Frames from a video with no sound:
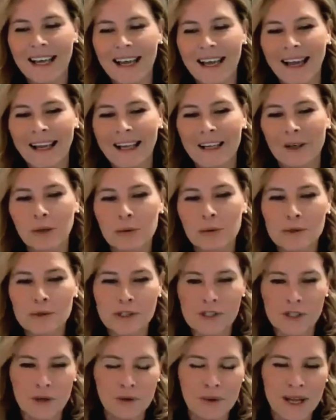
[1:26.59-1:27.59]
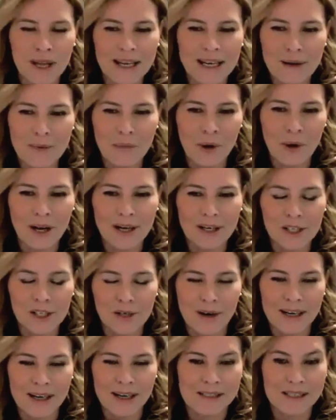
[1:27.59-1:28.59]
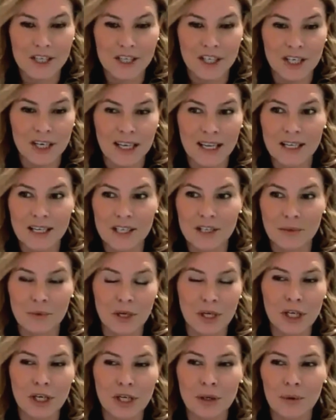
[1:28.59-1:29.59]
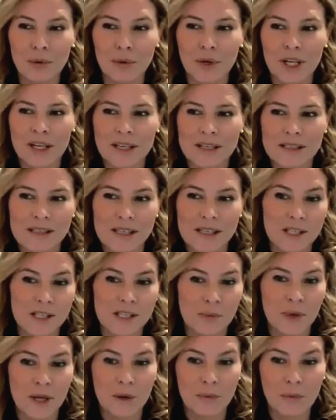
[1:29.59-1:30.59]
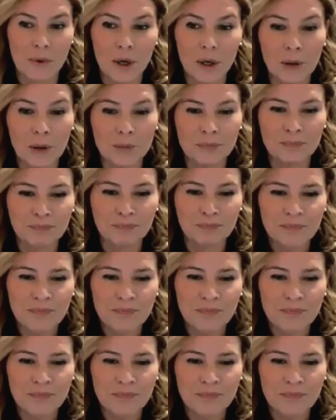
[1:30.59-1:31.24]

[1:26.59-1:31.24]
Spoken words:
and also anyone transitioning into a new C-suite role.